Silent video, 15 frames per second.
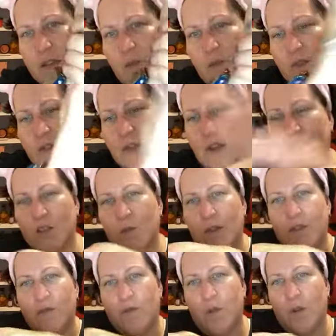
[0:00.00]
I massage
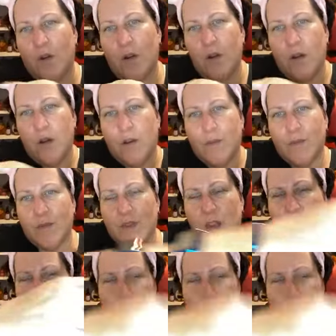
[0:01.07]
my forearms